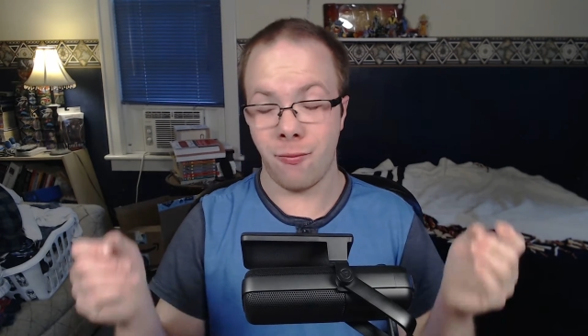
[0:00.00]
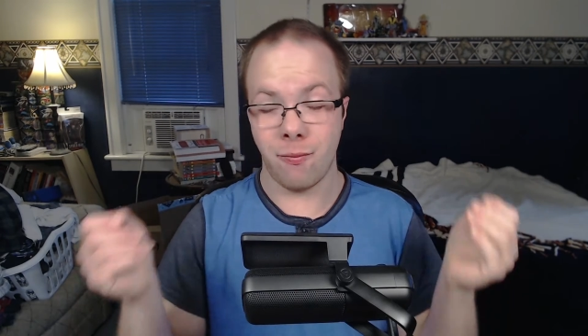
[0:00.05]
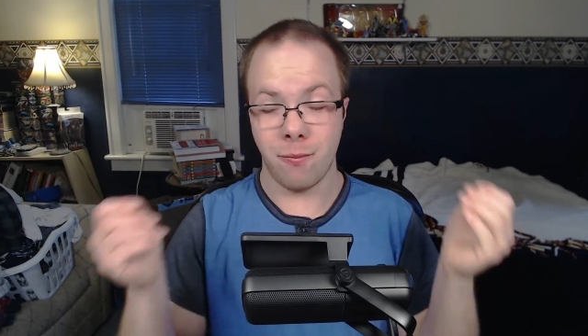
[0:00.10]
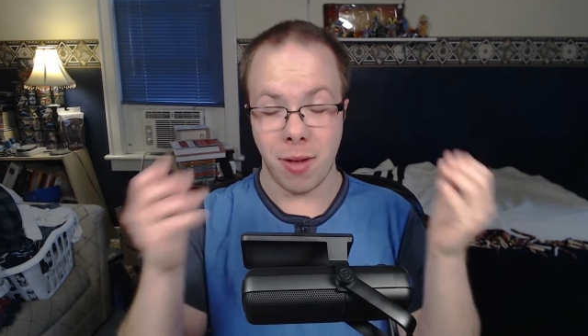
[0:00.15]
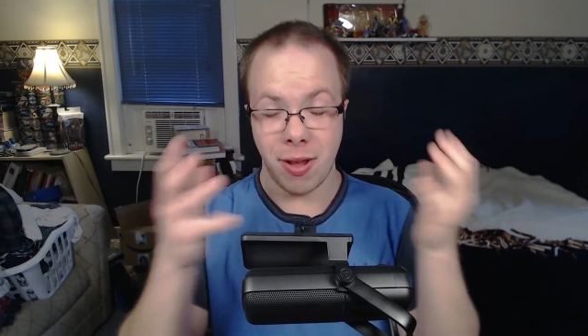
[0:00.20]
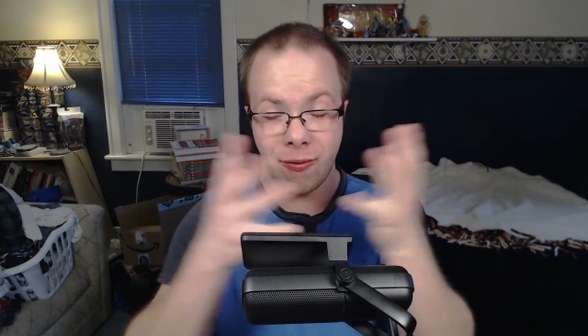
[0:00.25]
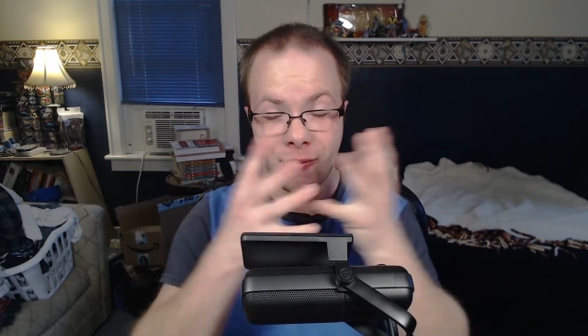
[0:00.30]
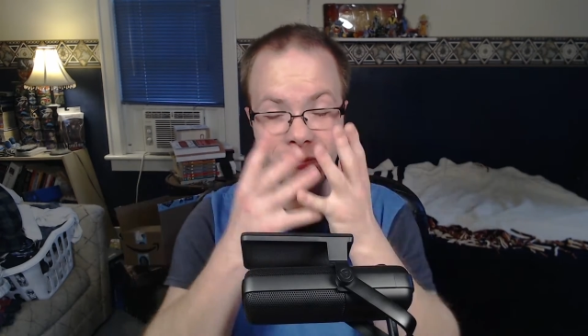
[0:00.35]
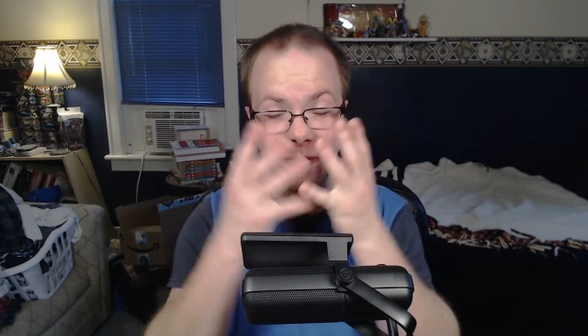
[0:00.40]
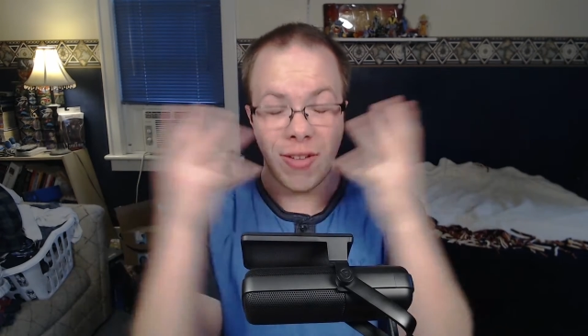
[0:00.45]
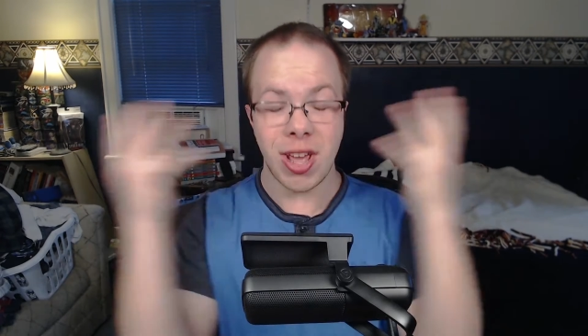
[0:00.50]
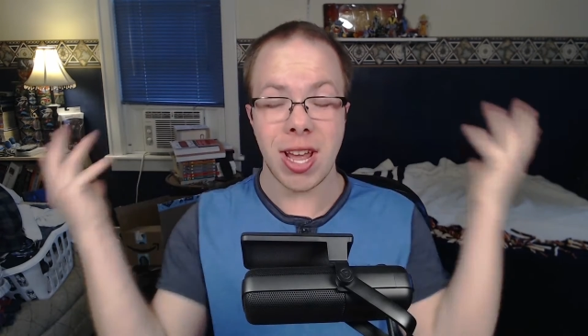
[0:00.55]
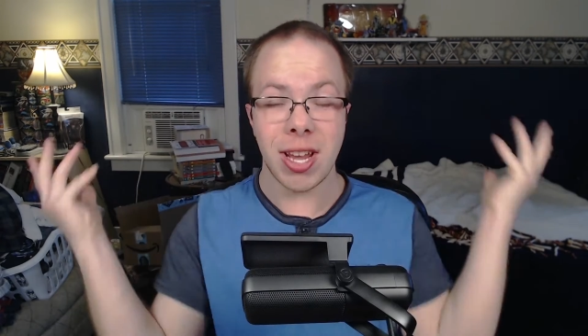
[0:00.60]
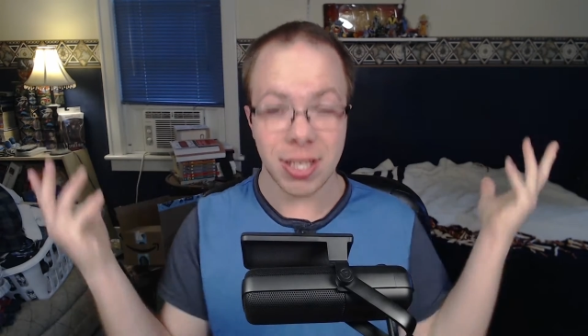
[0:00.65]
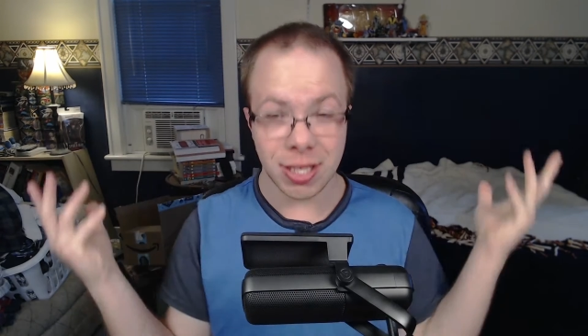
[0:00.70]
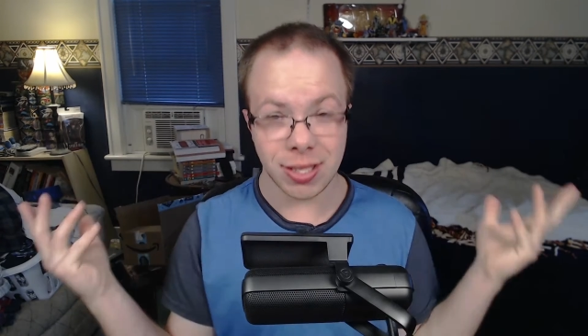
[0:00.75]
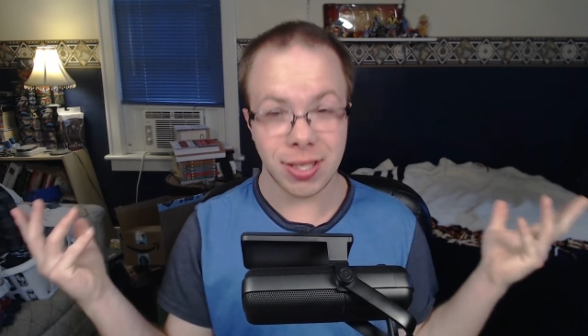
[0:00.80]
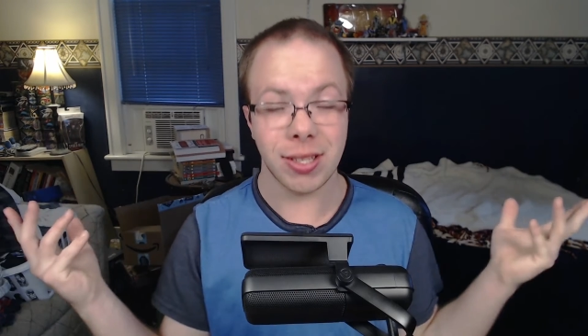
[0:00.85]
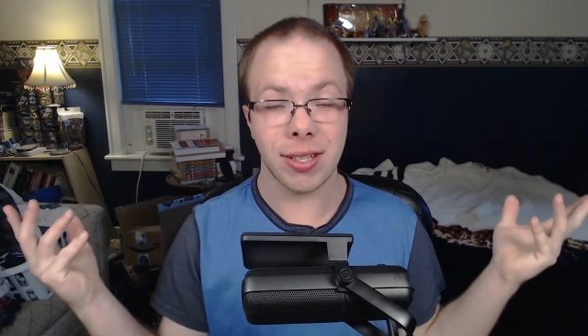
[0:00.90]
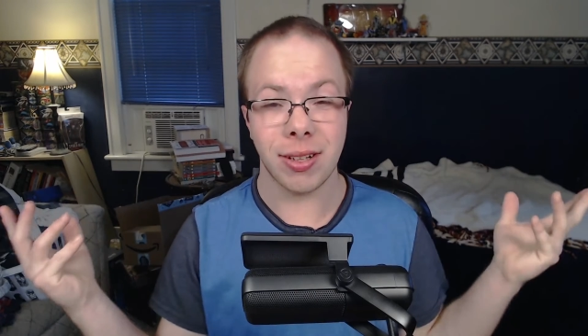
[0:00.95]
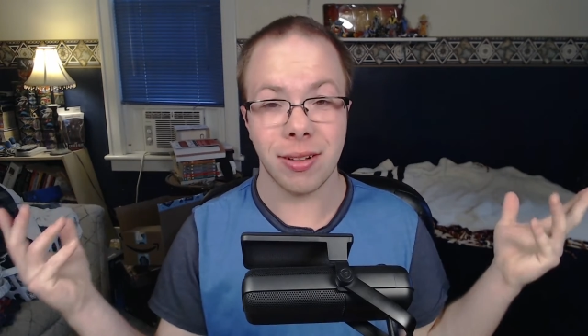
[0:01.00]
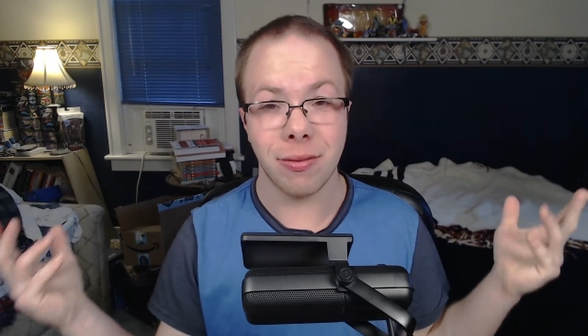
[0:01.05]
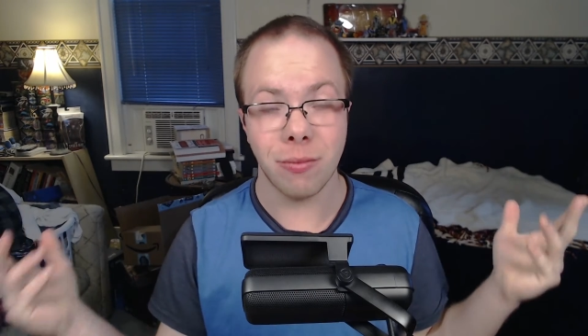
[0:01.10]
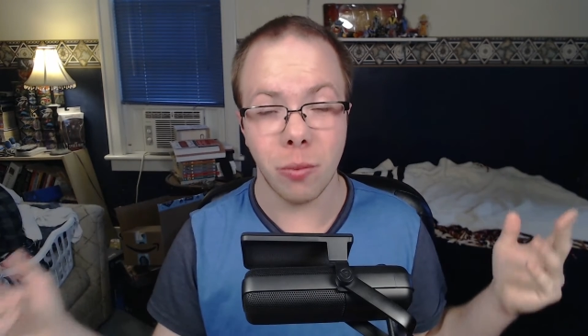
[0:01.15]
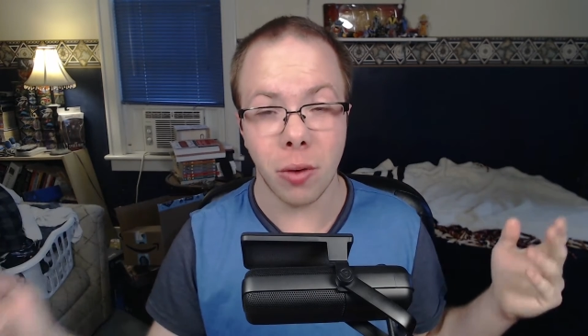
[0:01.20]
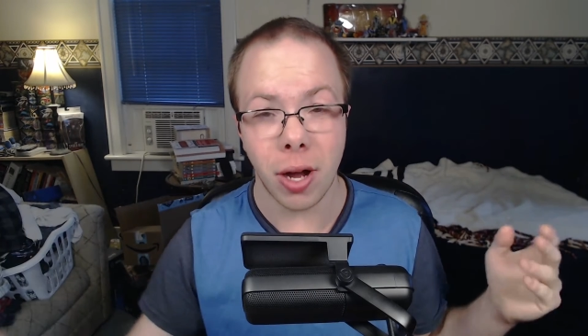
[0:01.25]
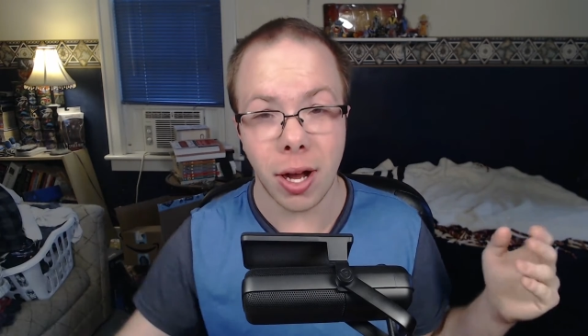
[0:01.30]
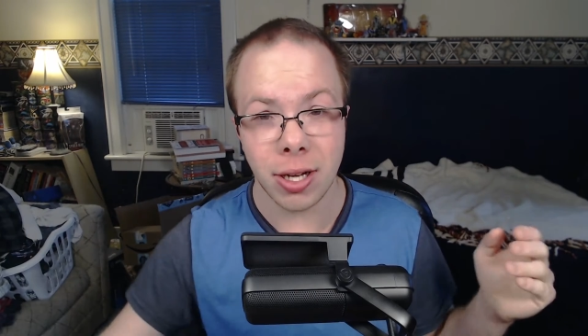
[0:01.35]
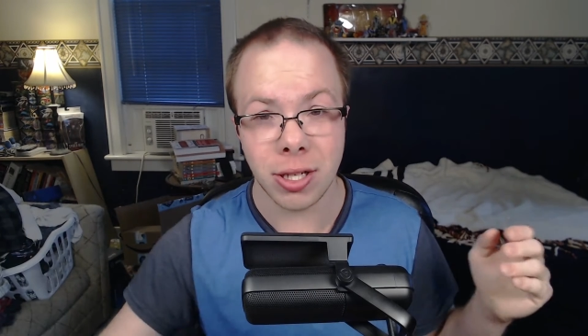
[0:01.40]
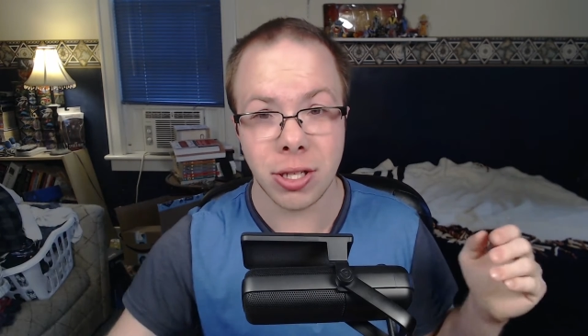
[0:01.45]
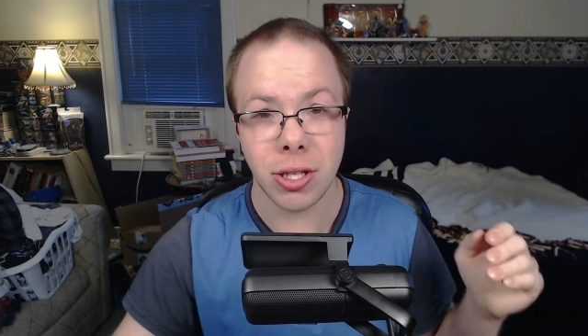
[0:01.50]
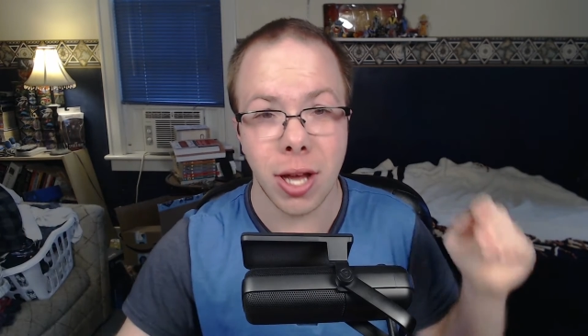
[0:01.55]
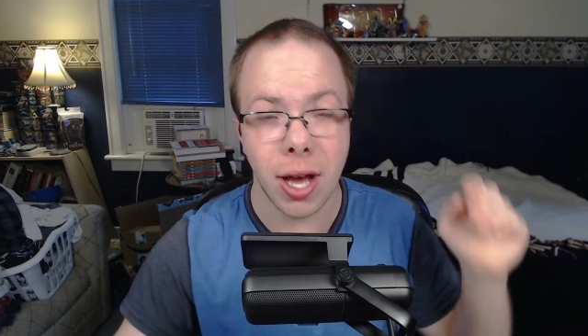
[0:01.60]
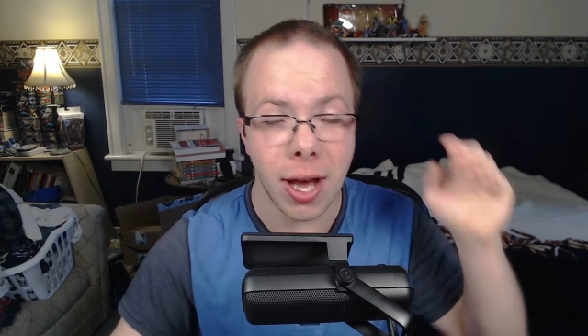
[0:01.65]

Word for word: my face washed